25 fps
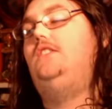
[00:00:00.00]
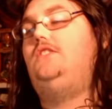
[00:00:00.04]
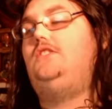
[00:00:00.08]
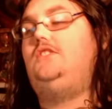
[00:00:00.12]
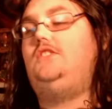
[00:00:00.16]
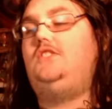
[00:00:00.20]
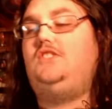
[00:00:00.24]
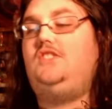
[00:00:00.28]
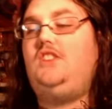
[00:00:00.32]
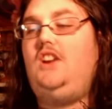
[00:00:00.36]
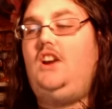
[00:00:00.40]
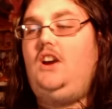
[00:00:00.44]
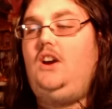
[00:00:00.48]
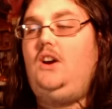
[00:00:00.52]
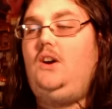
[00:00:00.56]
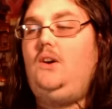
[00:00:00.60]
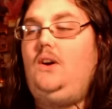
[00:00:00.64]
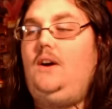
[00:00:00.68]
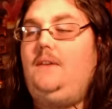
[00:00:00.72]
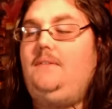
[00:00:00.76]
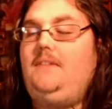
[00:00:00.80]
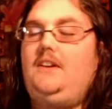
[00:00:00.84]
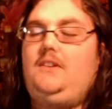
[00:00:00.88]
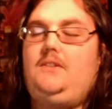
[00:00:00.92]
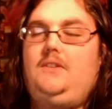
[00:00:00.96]

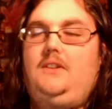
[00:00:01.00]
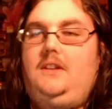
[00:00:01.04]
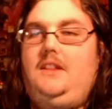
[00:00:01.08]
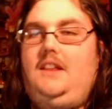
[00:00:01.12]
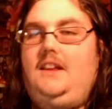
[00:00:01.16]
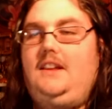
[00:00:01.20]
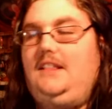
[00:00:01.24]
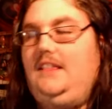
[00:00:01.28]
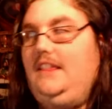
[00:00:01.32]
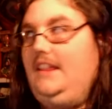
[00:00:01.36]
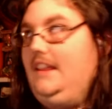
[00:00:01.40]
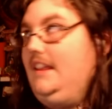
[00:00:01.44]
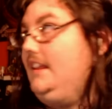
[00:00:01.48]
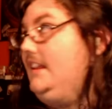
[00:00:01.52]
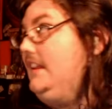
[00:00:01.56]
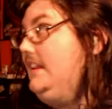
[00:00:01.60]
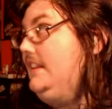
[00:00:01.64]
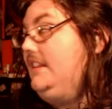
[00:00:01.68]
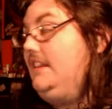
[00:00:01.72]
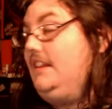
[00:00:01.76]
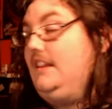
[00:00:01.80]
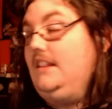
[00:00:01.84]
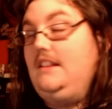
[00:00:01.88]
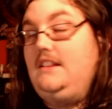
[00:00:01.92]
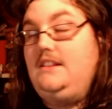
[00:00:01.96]
So I'm not gonna like link
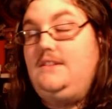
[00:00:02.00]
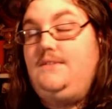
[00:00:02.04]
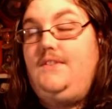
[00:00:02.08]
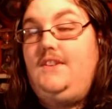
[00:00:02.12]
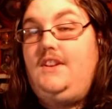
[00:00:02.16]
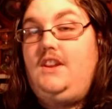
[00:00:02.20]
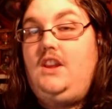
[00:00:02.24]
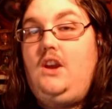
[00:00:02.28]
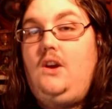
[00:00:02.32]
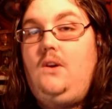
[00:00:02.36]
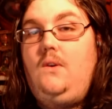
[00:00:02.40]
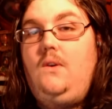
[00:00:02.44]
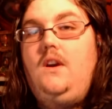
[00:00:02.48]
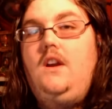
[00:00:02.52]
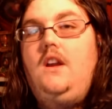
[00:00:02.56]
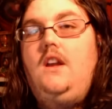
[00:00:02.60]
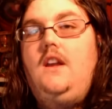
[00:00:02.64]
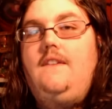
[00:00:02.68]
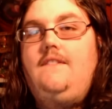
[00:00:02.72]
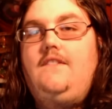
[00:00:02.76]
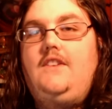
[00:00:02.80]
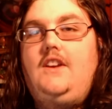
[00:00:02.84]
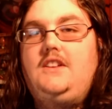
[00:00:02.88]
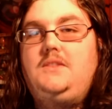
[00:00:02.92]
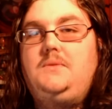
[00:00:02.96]
anything in this video.
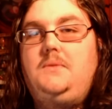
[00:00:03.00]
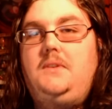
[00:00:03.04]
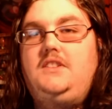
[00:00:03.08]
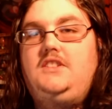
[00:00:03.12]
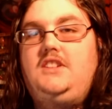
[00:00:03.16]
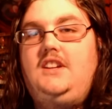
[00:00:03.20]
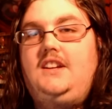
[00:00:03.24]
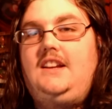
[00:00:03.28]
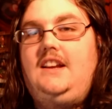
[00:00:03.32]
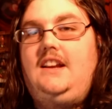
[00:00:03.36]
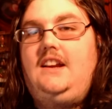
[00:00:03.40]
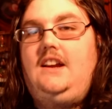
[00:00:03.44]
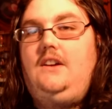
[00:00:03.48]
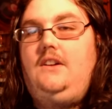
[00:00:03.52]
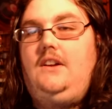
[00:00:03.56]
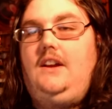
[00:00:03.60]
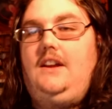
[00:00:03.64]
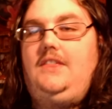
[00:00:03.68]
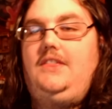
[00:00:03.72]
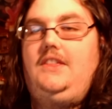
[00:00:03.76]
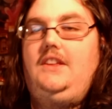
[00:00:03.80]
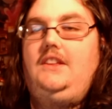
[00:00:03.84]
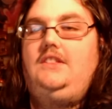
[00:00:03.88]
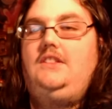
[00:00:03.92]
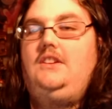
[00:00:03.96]
If you guys want to check out,
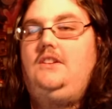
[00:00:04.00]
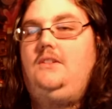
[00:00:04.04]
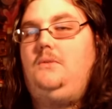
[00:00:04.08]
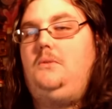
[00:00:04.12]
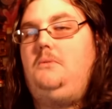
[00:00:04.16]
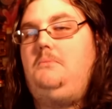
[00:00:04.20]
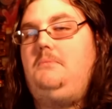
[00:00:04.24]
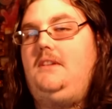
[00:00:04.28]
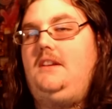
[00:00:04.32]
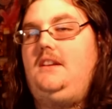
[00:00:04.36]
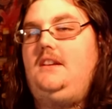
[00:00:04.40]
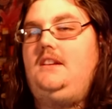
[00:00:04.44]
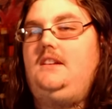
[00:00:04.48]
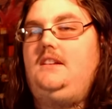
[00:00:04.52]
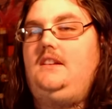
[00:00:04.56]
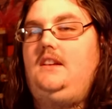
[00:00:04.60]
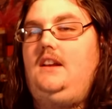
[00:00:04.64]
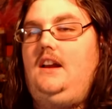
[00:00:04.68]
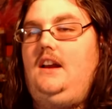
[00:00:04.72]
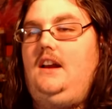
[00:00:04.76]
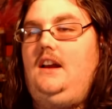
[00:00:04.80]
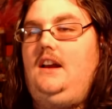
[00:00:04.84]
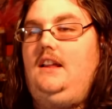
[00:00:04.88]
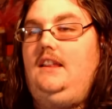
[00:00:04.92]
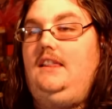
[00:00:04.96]
I think there will be
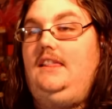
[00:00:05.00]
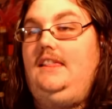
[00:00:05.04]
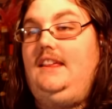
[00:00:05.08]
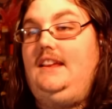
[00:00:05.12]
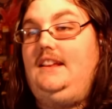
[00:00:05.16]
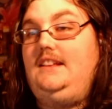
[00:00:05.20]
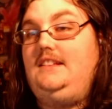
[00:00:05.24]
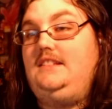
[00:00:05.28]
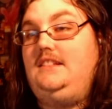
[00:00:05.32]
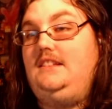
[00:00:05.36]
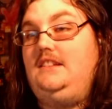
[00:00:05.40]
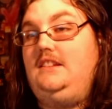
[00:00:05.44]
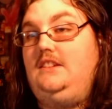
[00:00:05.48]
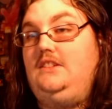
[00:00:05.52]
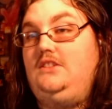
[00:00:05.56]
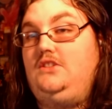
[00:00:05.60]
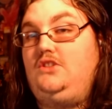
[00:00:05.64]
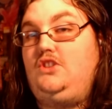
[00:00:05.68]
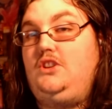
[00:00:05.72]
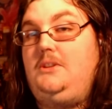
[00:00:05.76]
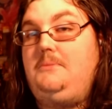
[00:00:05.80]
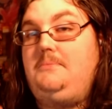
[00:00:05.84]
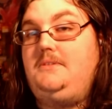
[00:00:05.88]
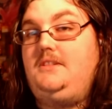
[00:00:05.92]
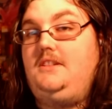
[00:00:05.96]
links in the
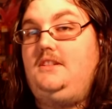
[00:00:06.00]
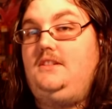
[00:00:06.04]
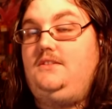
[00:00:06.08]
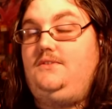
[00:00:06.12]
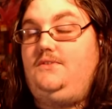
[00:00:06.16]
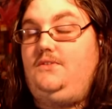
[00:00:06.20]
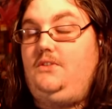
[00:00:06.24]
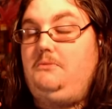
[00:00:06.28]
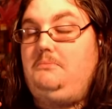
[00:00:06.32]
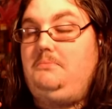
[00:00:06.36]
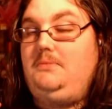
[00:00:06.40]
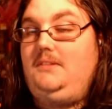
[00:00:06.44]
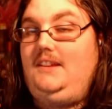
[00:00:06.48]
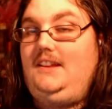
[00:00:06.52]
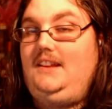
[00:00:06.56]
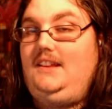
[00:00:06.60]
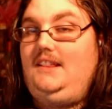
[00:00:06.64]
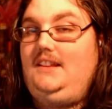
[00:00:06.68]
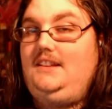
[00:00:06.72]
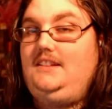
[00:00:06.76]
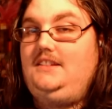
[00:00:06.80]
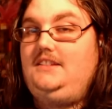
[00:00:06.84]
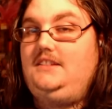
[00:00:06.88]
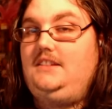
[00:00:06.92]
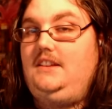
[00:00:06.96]
descriptions for
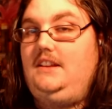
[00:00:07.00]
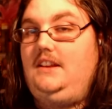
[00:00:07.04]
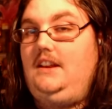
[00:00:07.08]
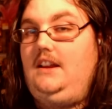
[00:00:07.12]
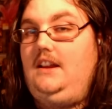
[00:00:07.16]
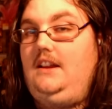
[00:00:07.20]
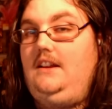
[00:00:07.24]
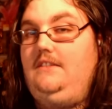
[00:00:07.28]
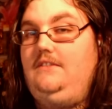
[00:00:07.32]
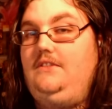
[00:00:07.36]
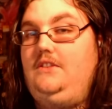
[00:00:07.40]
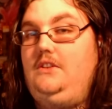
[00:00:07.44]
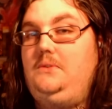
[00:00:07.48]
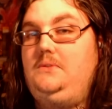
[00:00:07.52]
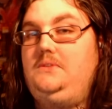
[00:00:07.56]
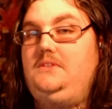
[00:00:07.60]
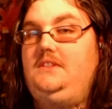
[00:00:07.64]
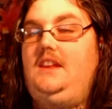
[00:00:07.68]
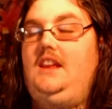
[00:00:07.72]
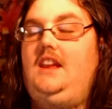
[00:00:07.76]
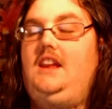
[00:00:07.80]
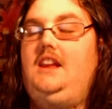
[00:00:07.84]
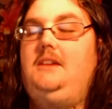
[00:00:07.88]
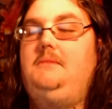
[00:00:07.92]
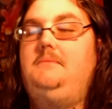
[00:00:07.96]
playlists of those
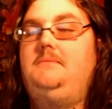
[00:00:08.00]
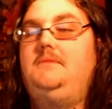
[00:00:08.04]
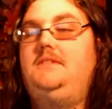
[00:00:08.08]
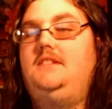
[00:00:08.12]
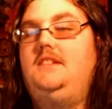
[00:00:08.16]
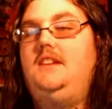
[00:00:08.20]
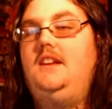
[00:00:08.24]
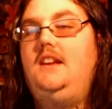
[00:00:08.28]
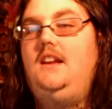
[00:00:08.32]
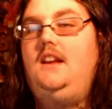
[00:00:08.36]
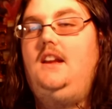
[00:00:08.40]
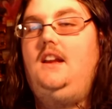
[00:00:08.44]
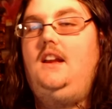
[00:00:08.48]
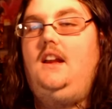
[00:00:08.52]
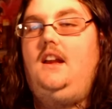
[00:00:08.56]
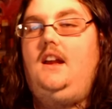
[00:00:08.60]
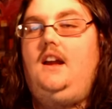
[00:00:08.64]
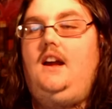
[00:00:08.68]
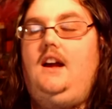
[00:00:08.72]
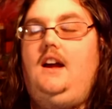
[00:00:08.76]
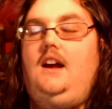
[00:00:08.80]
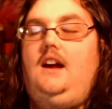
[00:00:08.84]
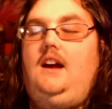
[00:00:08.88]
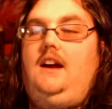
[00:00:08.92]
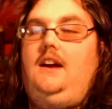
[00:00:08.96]
games.
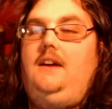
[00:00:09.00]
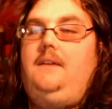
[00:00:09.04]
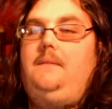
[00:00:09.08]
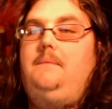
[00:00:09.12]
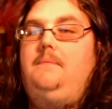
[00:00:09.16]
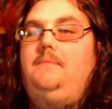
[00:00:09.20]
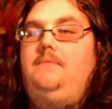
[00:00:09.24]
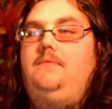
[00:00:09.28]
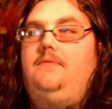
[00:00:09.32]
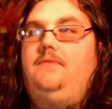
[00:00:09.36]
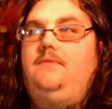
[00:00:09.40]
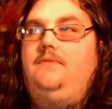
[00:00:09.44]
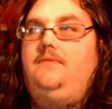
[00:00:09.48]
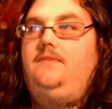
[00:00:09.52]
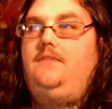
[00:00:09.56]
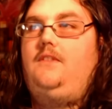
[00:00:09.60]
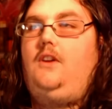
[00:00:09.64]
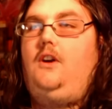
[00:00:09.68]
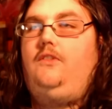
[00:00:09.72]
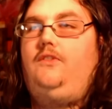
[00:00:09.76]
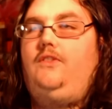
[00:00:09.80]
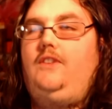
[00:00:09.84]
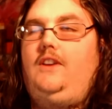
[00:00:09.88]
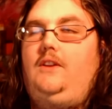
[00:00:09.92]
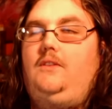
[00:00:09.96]

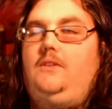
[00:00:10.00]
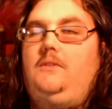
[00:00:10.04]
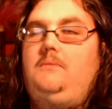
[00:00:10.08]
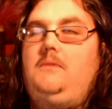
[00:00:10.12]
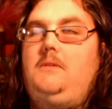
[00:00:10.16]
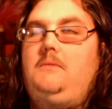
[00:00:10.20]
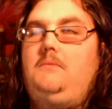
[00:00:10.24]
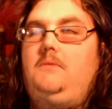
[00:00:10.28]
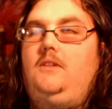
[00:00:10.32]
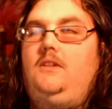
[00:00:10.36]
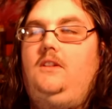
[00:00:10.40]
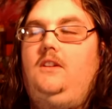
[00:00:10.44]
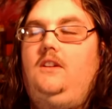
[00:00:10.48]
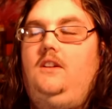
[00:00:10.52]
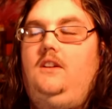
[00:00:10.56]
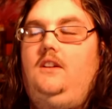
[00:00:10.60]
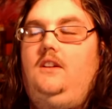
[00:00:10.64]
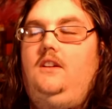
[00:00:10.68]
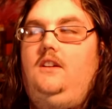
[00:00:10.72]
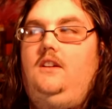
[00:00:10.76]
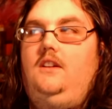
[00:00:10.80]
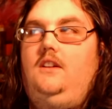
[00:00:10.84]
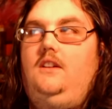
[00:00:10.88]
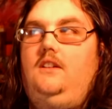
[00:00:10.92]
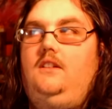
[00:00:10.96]
Hopefully I'll remember.
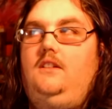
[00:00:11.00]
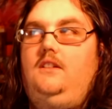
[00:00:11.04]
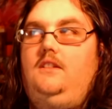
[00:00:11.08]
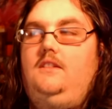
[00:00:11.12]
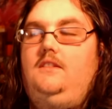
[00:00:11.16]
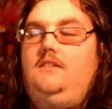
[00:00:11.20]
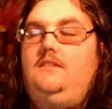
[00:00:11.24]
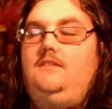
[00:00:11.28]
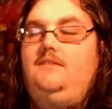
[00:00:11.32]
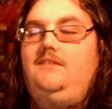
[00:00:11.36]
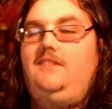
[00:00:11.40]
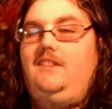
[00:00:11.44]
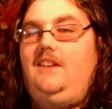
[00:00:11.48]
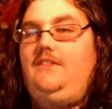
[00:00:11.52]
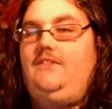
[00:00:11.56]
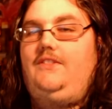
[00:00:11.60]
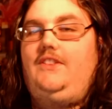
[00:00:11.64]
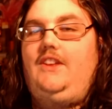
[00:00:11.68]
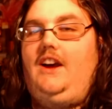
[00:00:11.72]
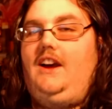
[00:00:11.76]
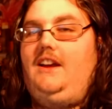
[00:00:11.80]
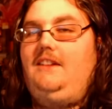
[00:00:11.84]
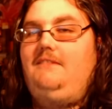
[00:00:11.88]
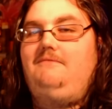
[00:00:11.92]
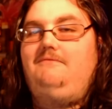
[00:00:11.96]
If
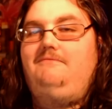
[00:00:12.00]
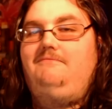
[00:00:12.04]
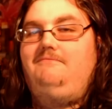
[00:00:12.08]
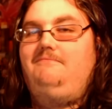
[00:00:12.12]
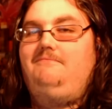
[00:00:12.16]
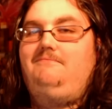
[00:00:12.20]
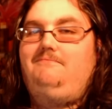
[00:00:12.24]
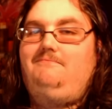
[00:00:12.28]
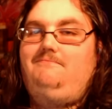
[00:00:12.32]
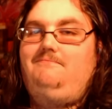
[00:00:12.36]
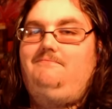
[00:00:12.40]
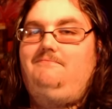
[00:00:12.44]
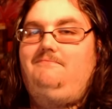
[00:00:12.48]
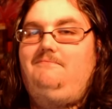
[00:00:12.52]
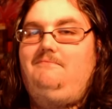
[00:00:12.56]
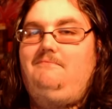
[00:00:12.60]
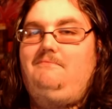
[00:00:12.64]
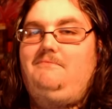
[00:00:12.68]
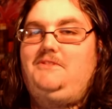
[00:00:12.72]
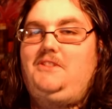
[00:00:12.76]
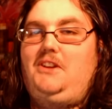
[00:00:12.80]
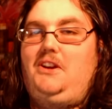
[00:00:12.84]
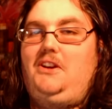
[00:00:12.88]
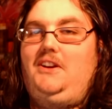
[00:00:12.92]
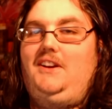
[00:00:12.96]
not,
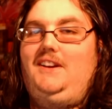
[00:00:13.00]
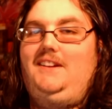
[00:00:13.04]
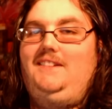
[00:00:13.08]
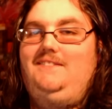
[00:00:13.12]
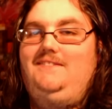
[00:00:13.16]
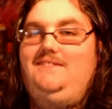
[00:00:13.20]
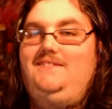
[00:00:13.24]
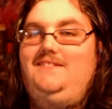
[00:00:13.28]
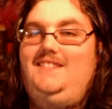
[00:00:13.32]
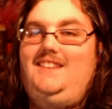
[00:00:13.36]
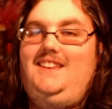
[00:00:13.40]
sorry.